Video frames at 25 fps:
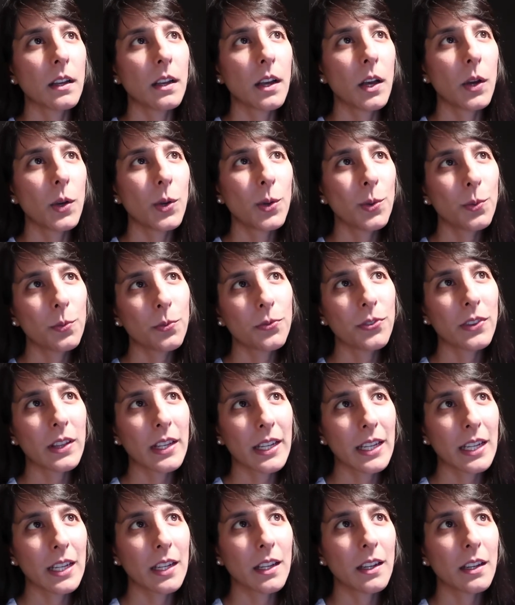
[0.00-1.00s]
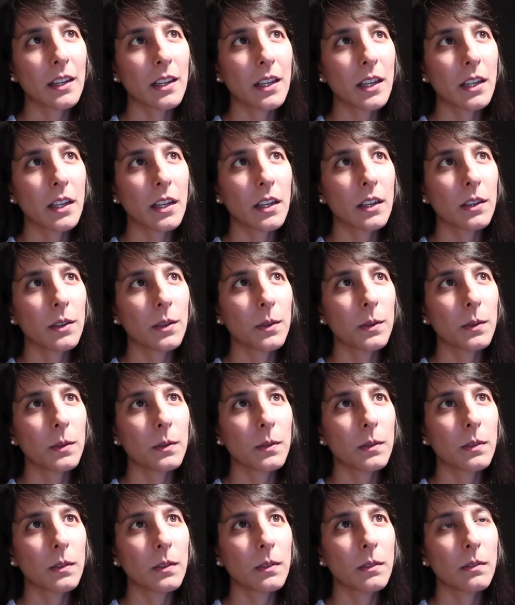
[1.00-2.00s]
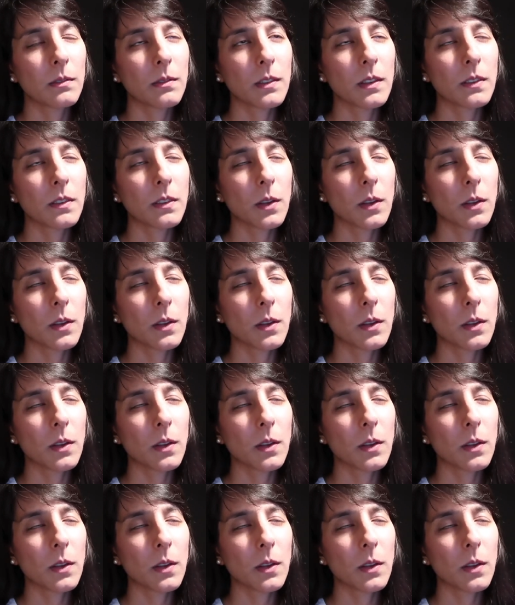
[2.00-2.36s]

hopefully, you know, the